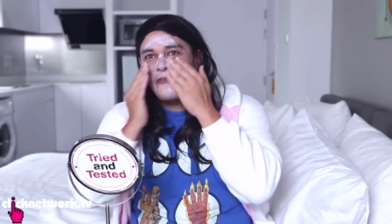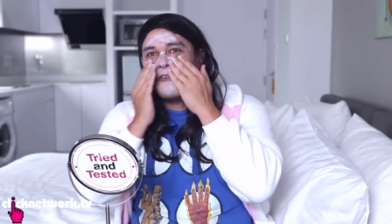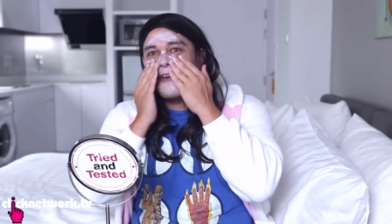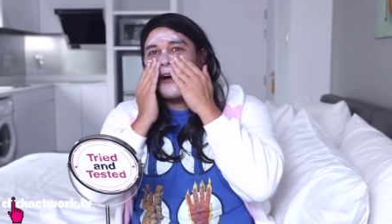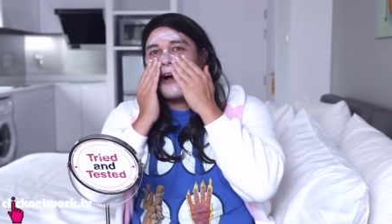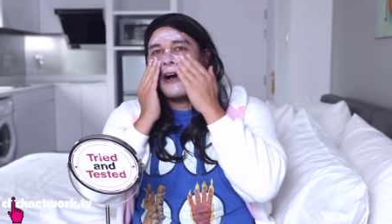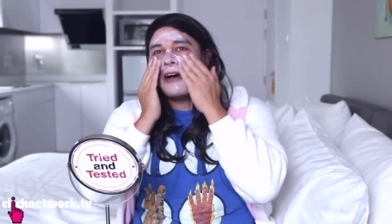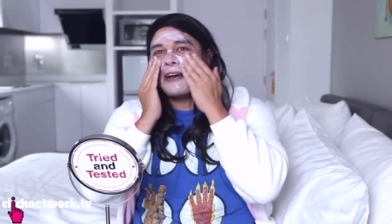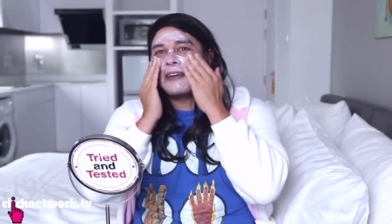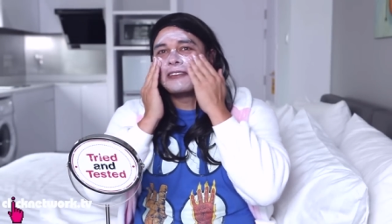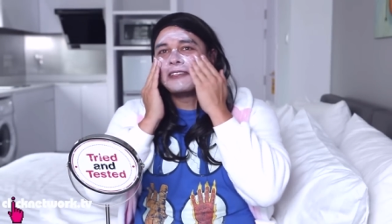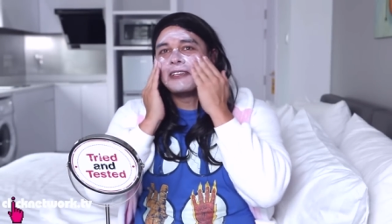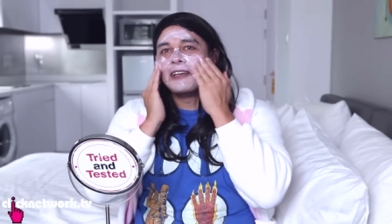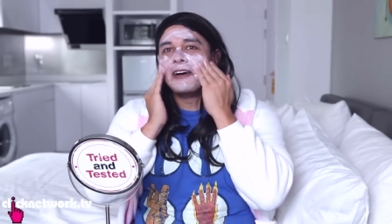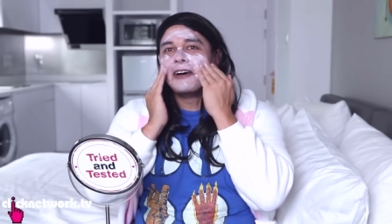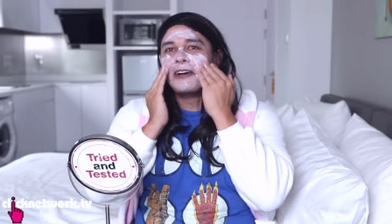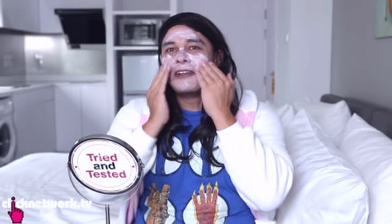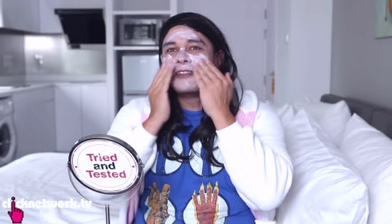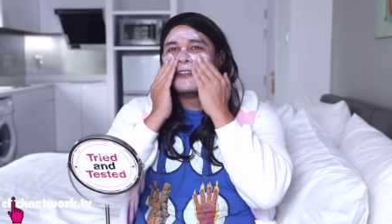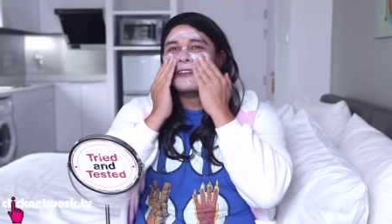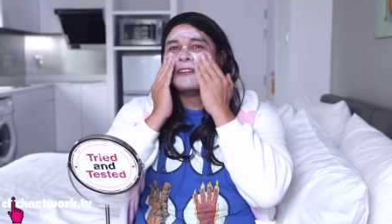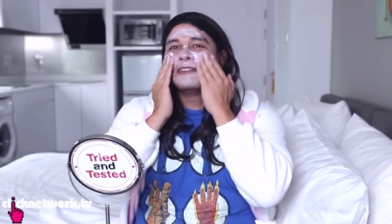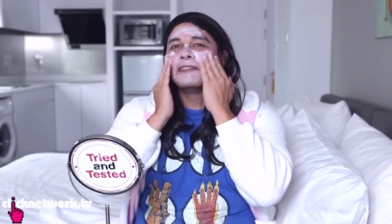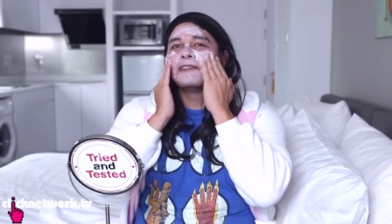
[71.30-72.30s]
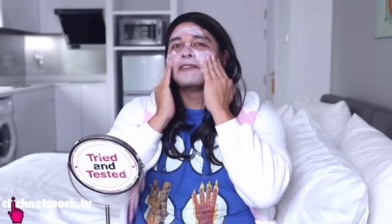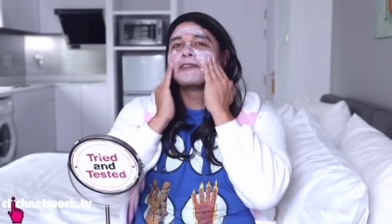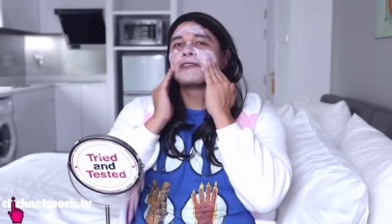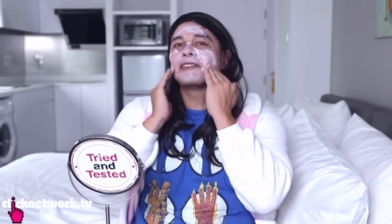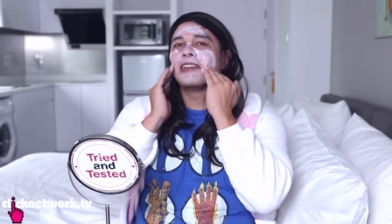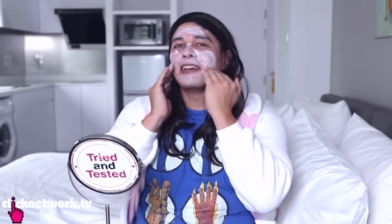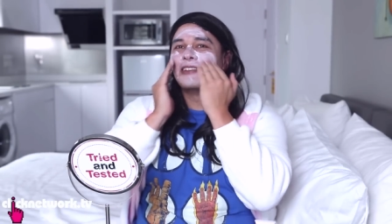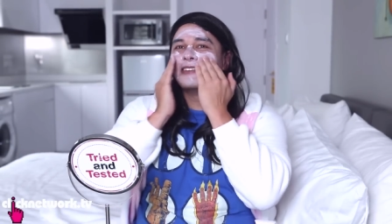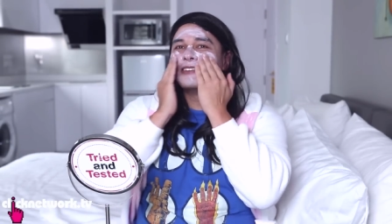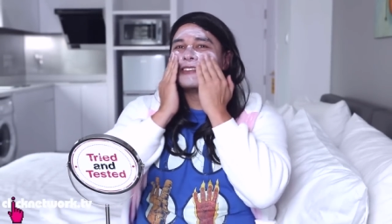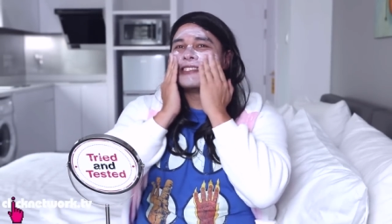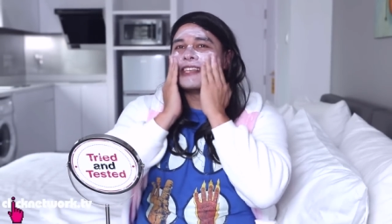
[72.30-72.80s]
Fuck, yeah. It looks
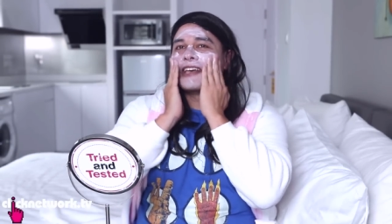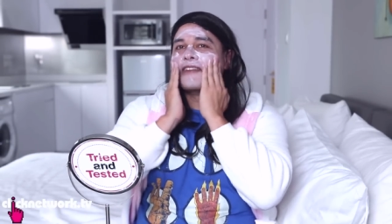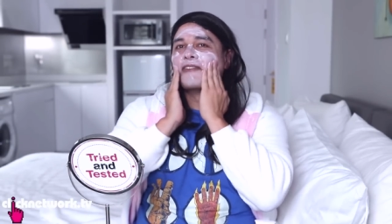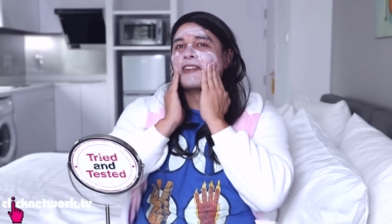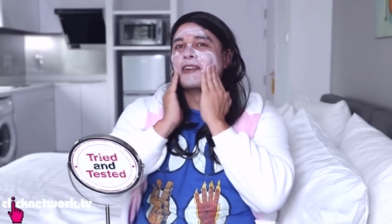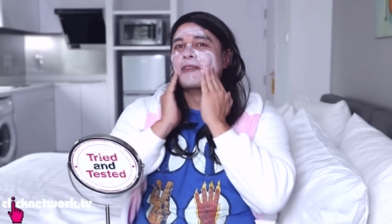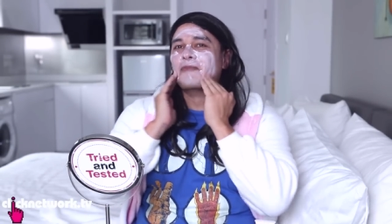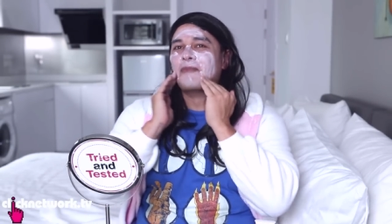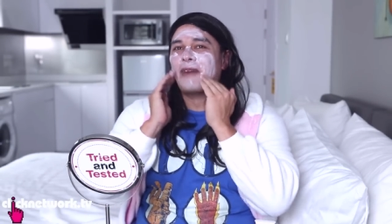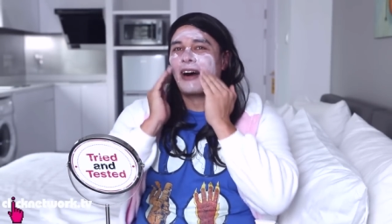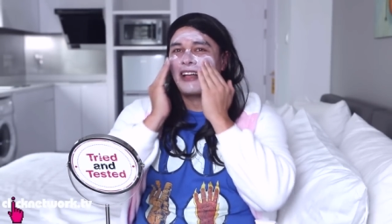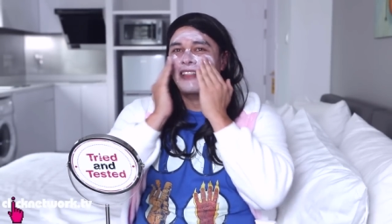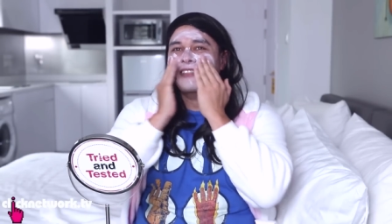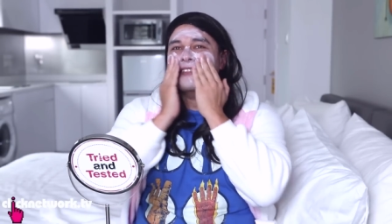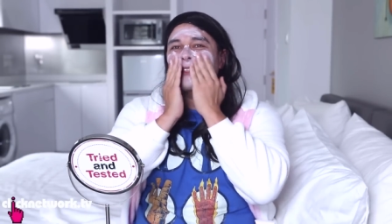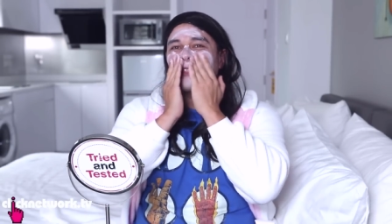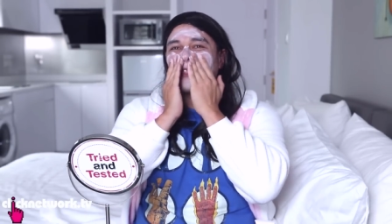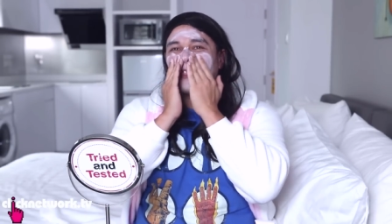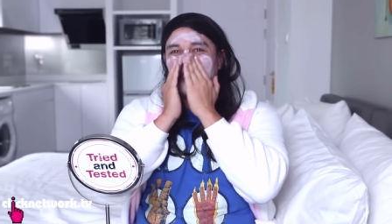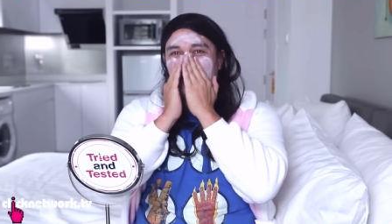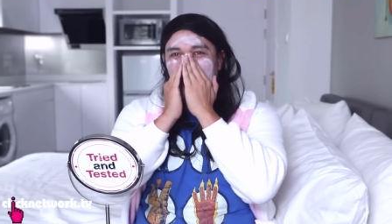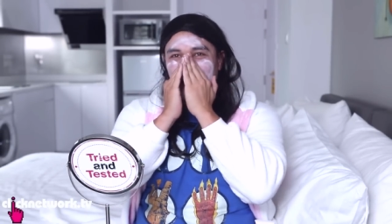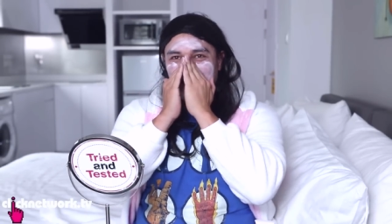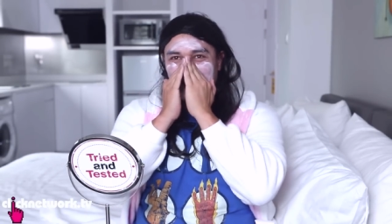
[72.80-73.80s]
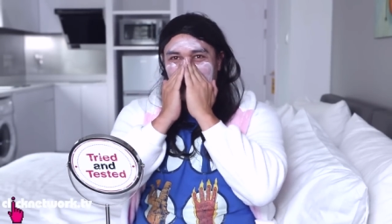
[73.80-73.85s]
like a 7 month.